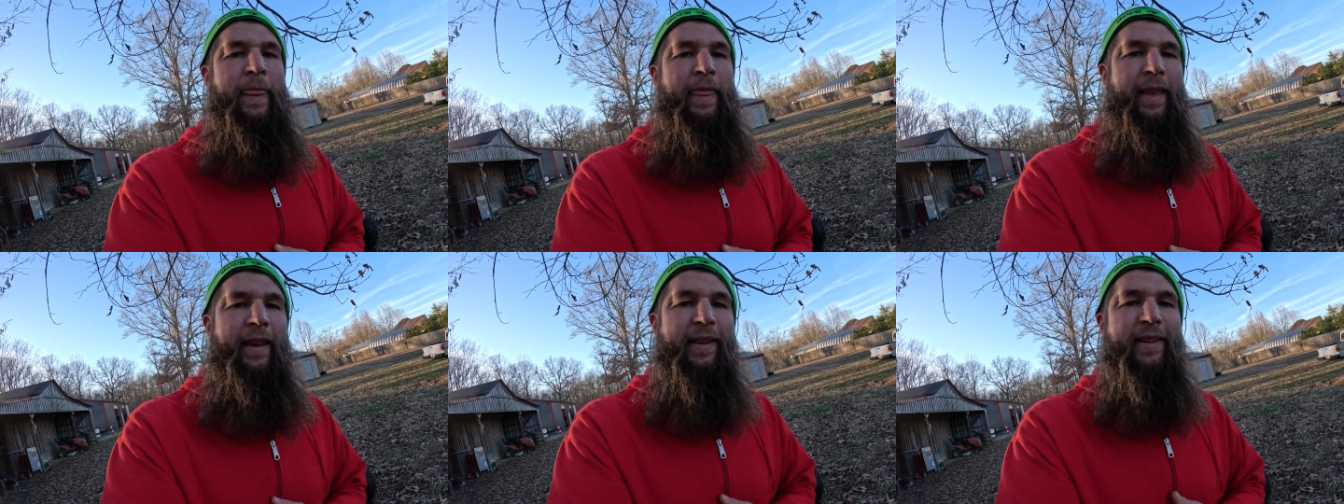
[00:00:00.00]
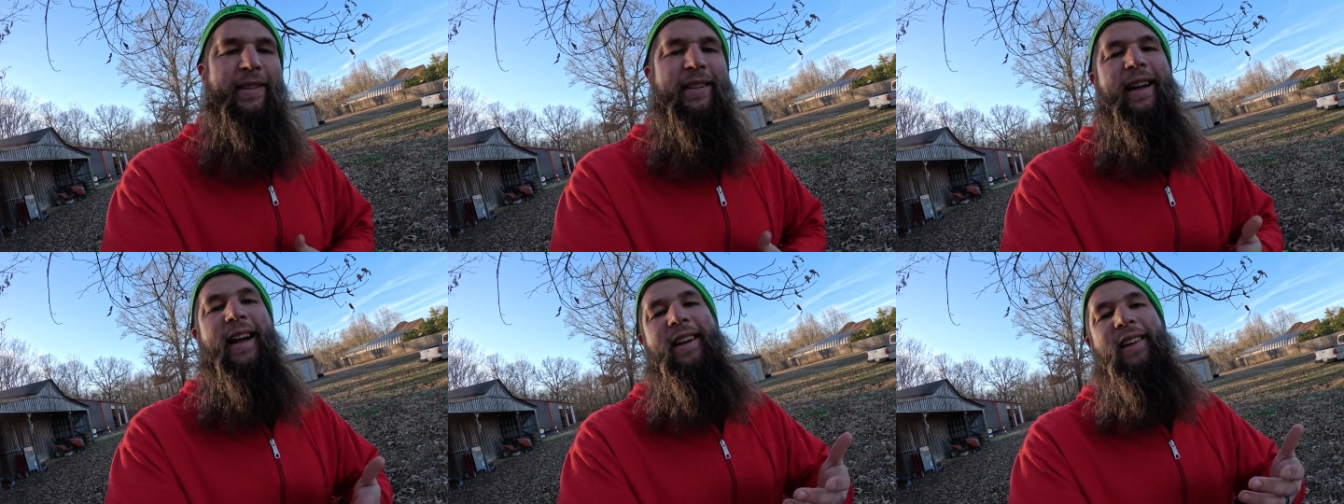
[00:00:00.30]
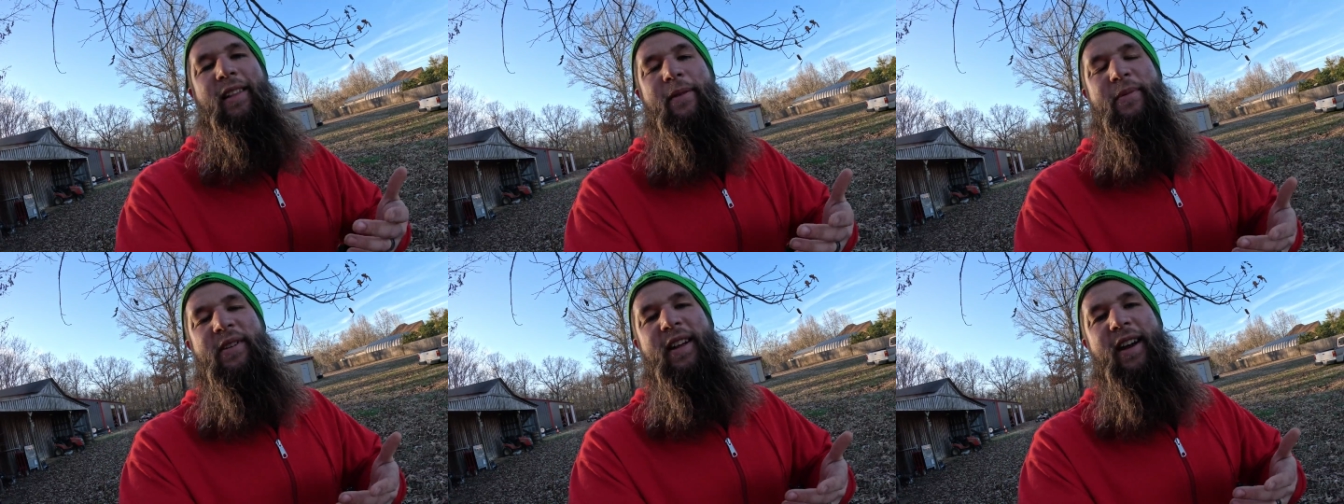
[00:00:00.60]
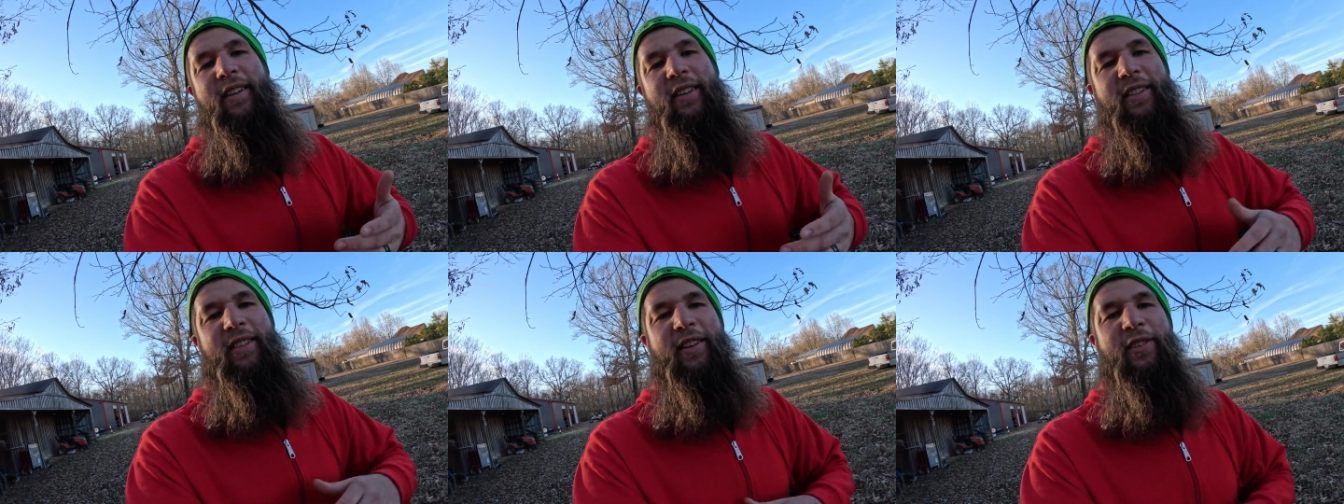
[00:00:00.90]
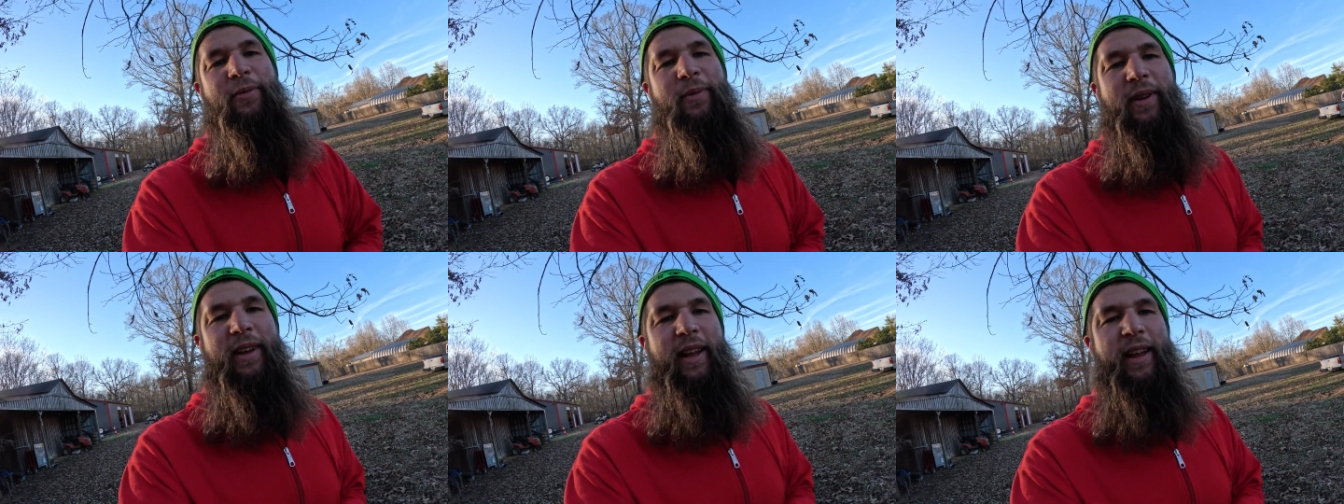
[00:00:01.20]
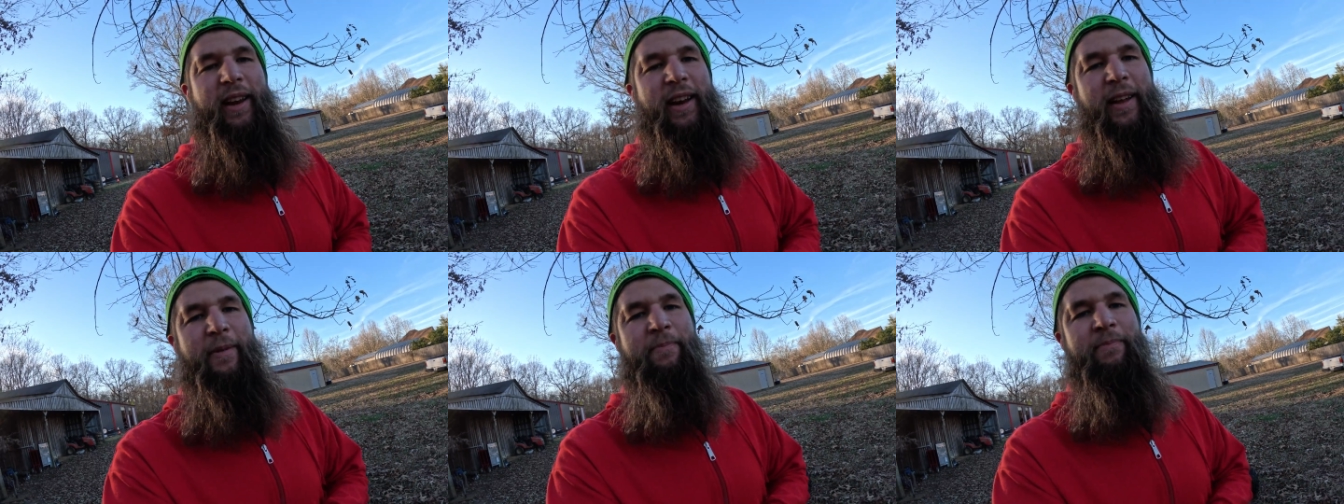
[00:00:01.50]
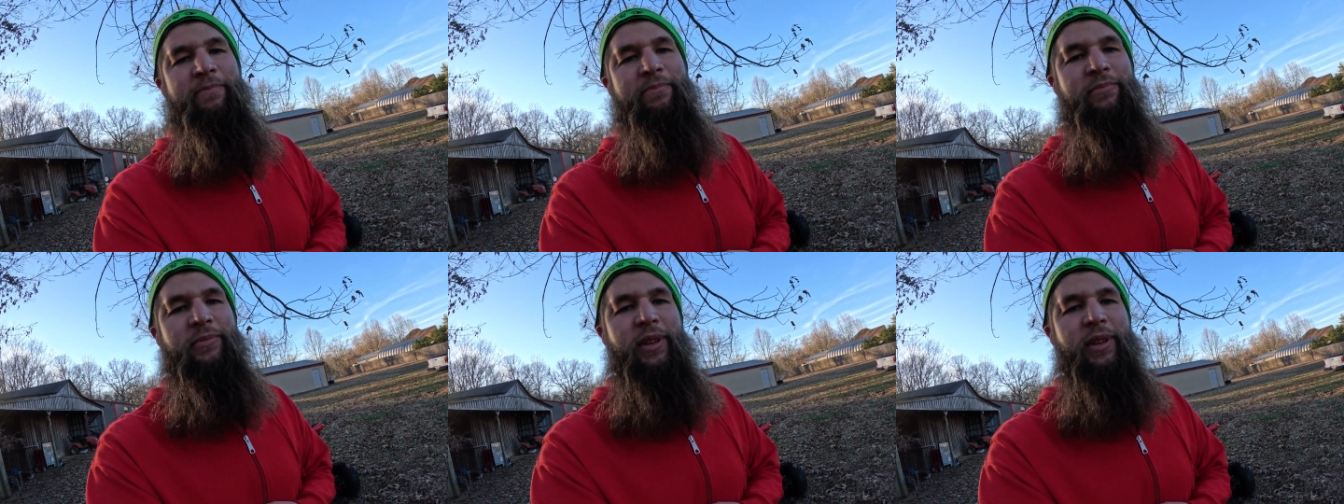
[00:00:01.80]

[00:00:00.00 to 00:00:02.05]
You kind of let me down on this one, Can-Am.